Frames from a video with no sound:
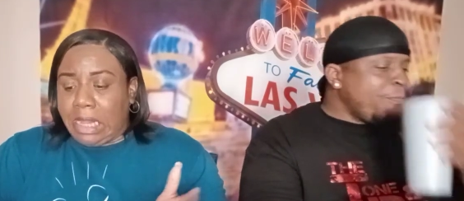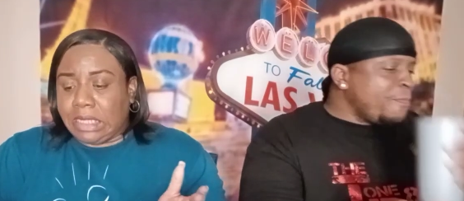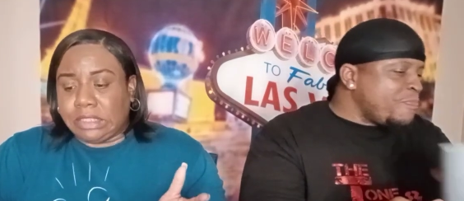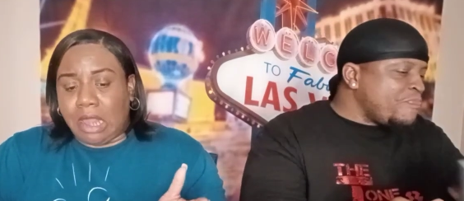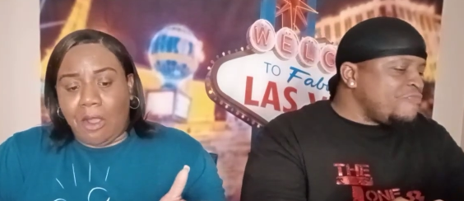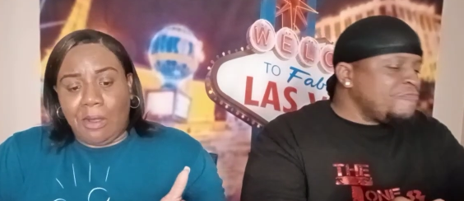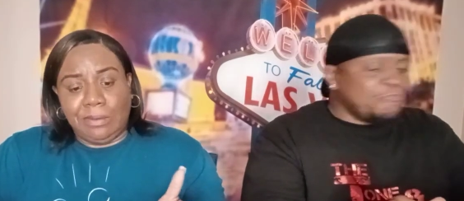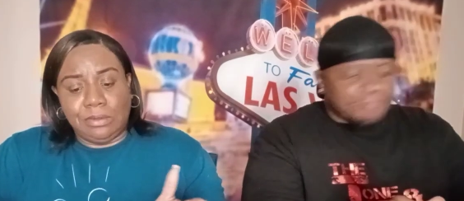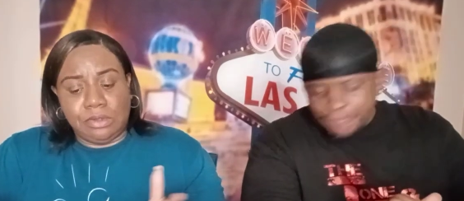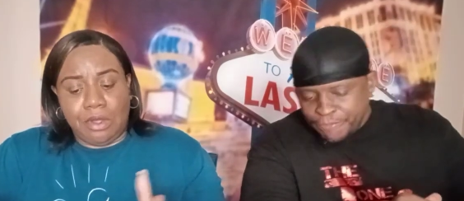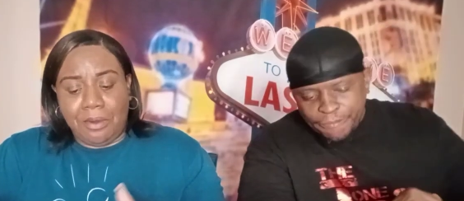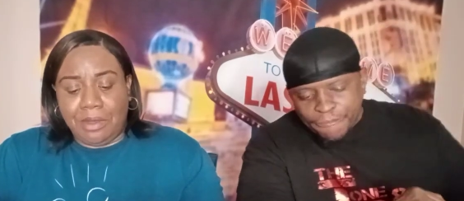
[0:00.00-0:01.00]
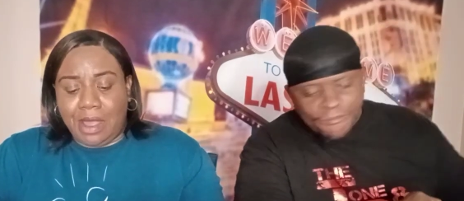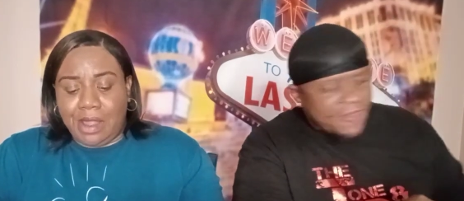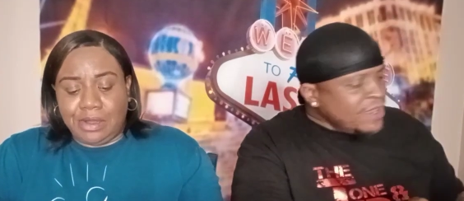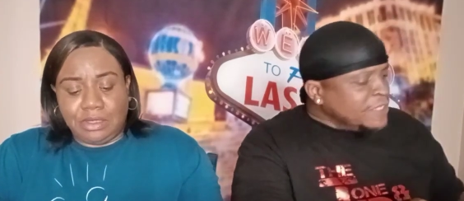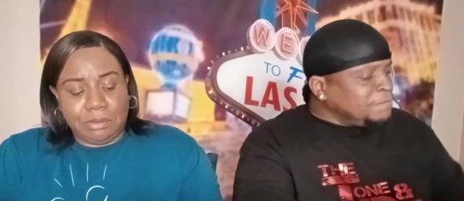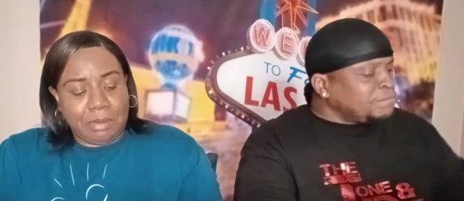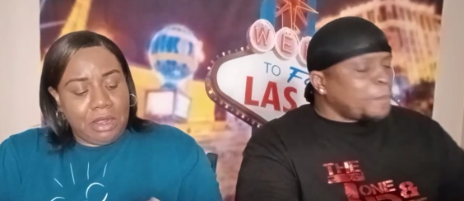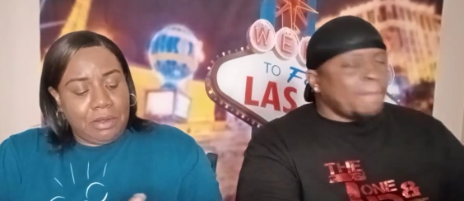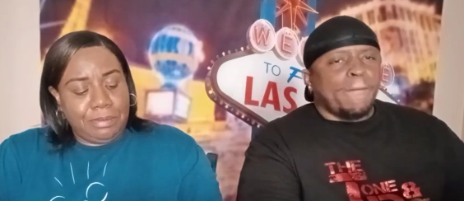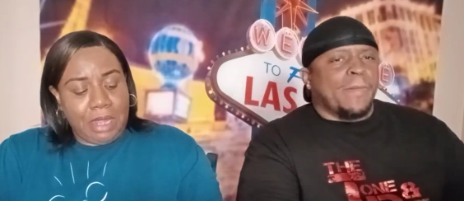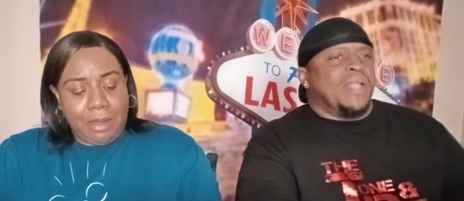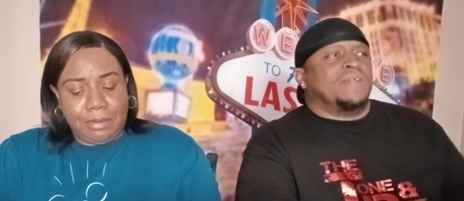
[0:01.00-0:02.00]
Speaker 1: I was like, ooh, okay. Am I
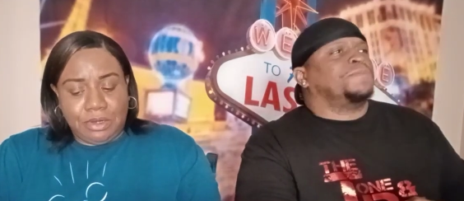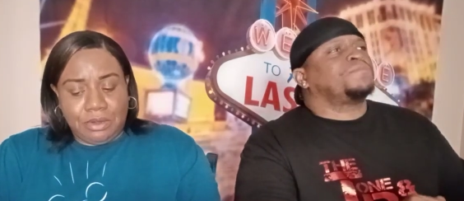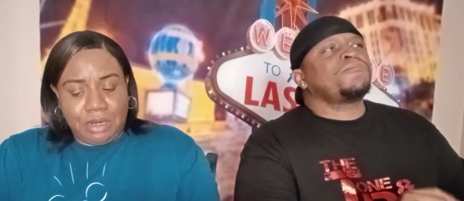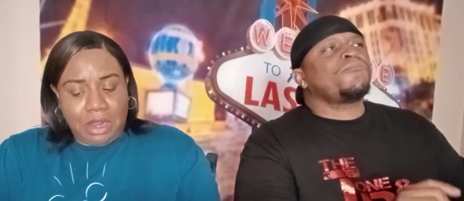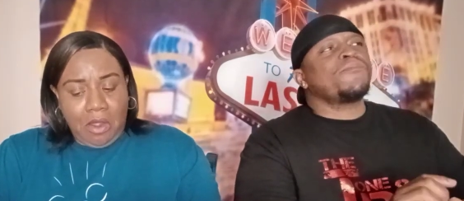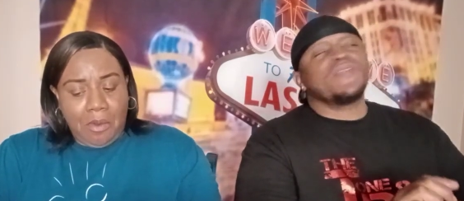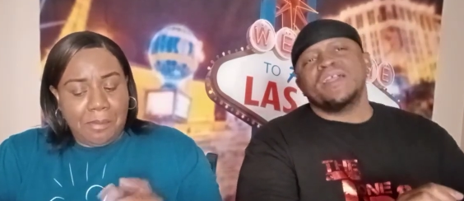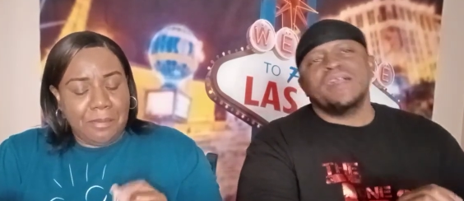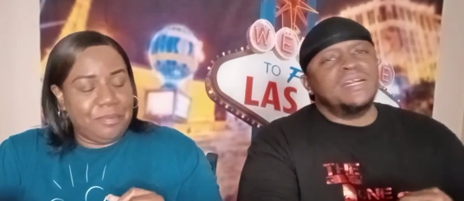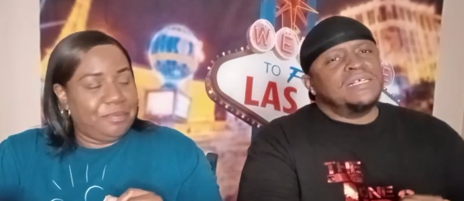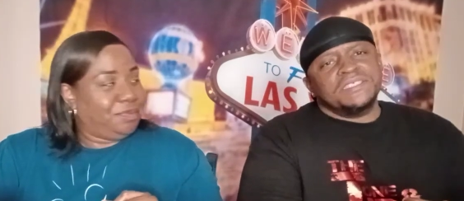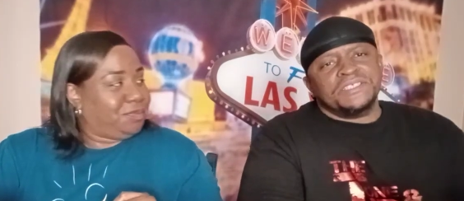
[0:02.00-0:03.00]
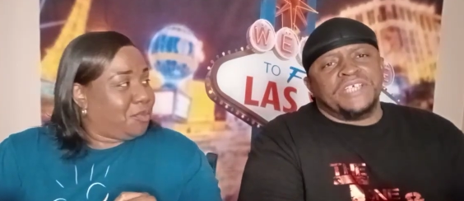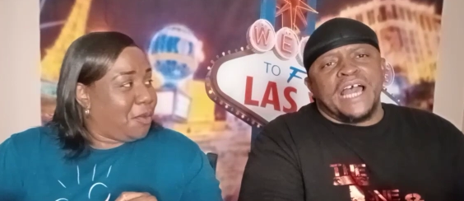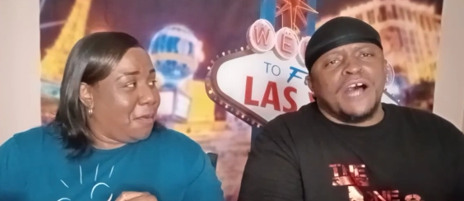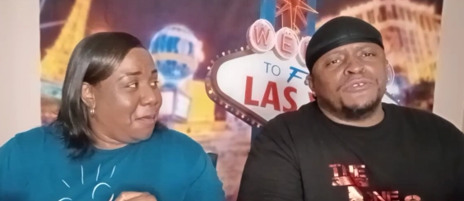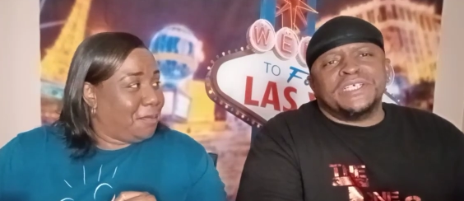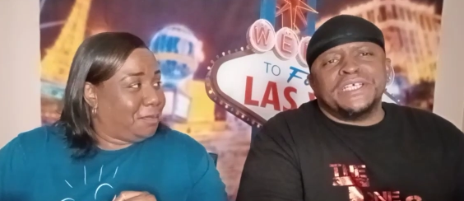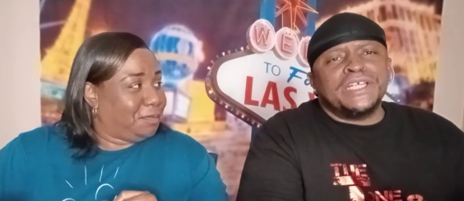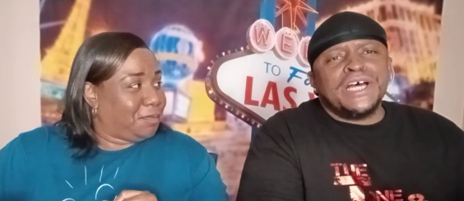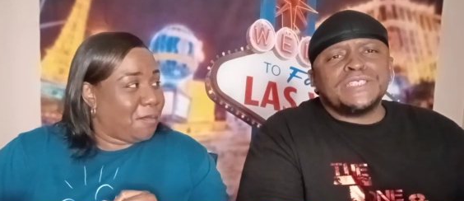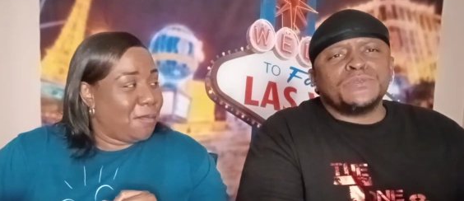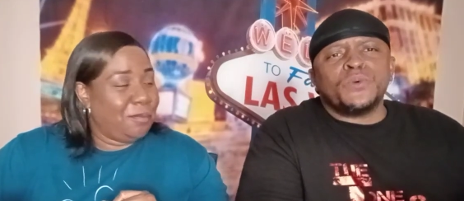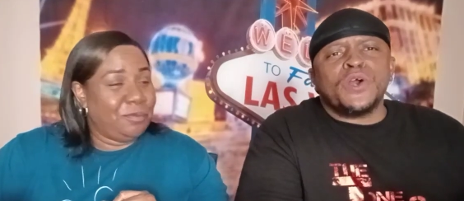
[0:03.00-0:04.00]
going to be able to do this?
Speaker 2: Y'all did
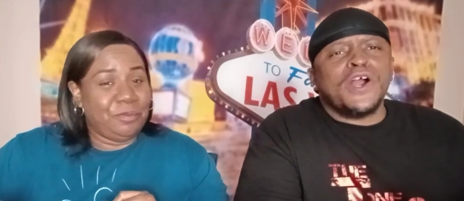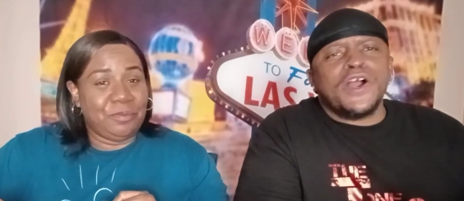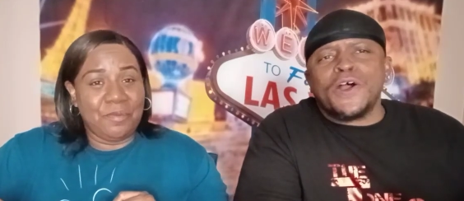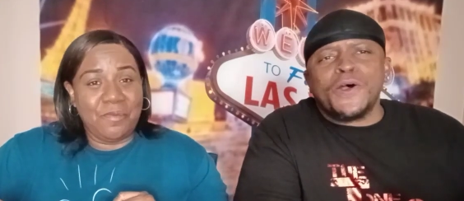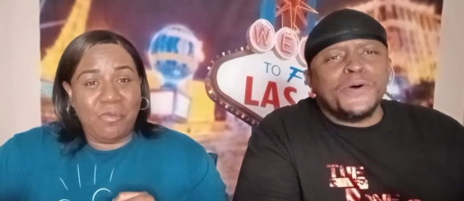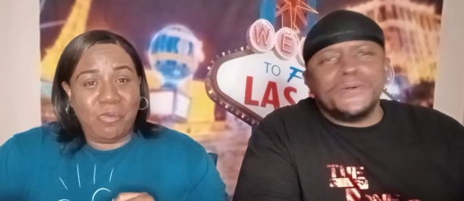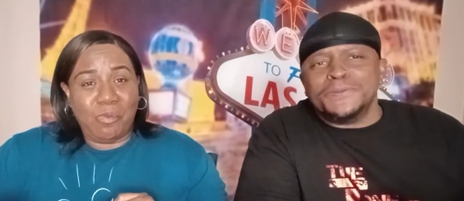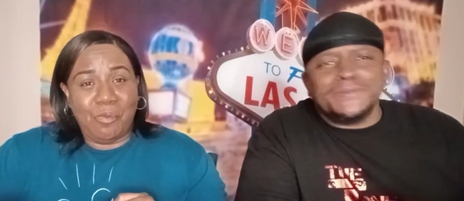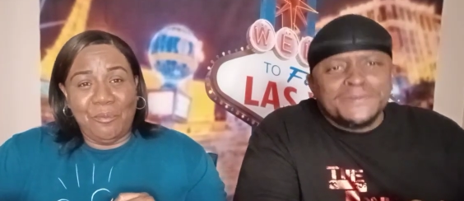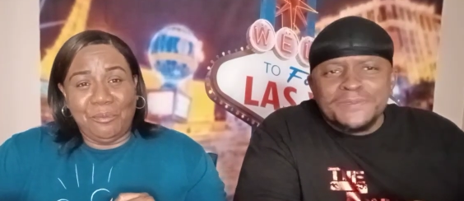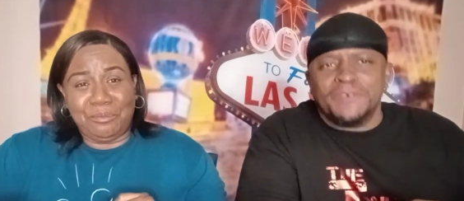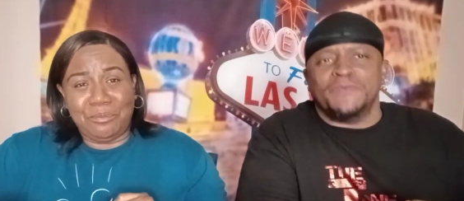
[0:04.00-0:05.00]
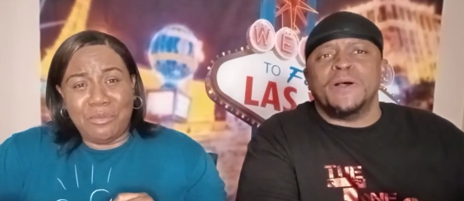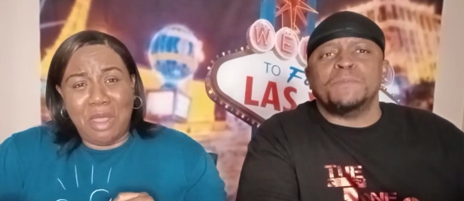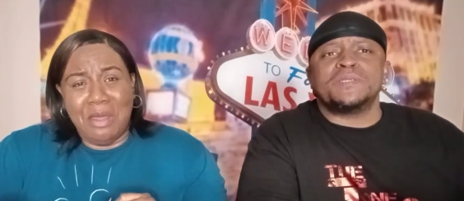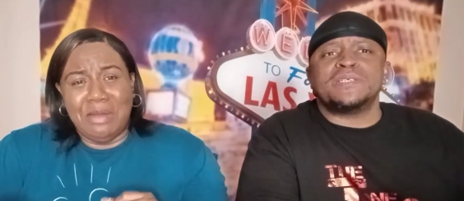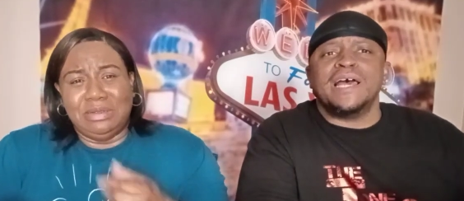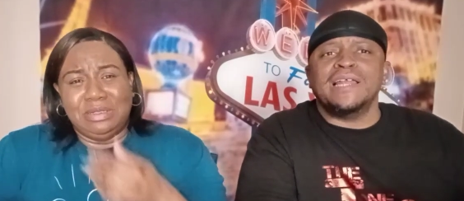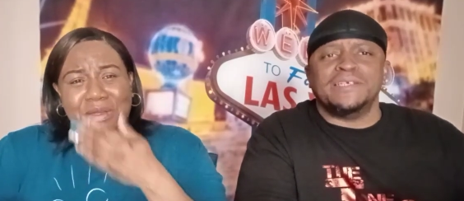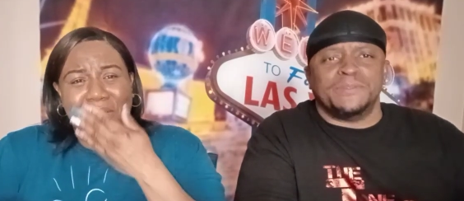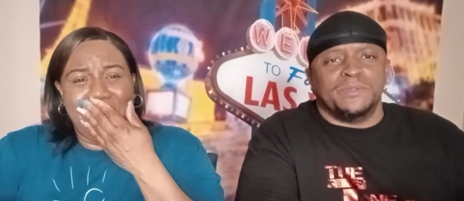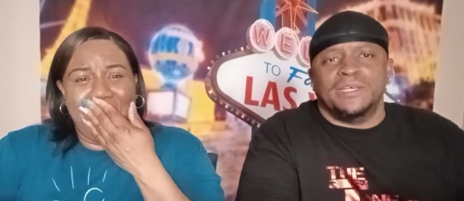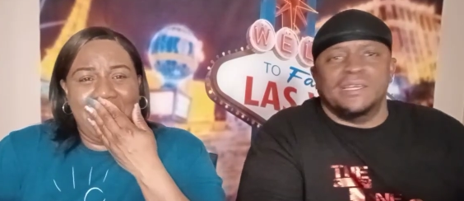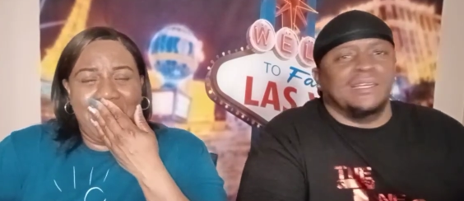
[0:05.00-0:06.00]
us wrong. I'm
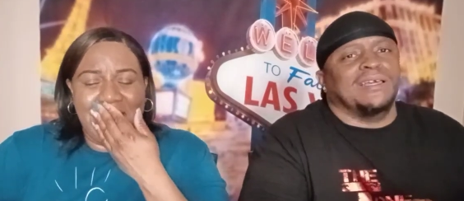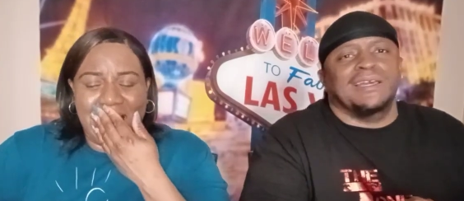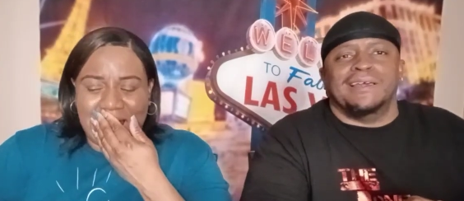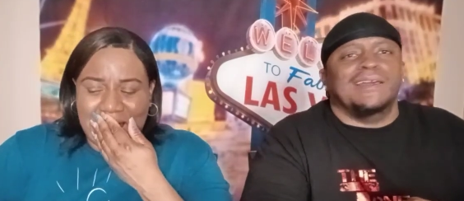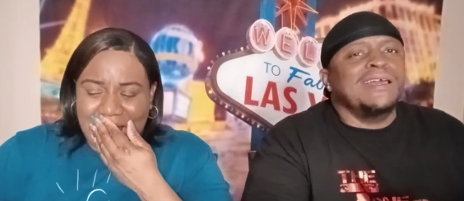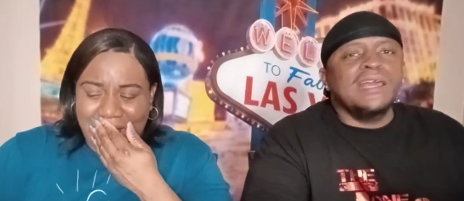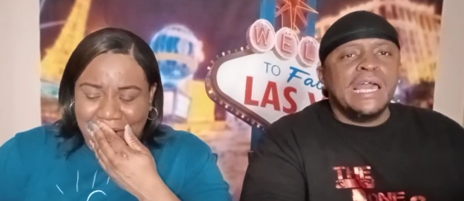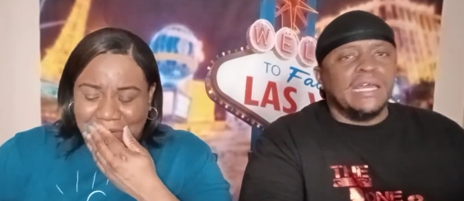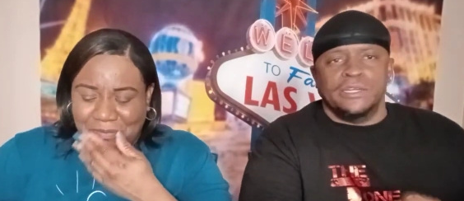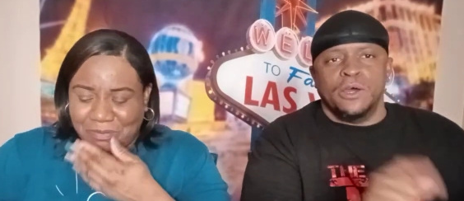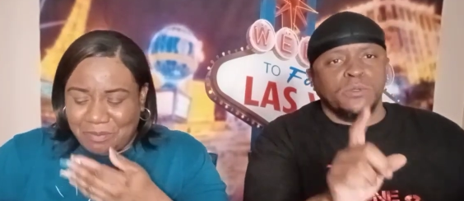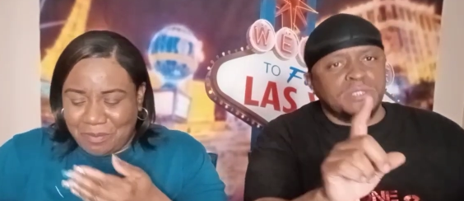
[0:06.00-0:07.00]
telling you.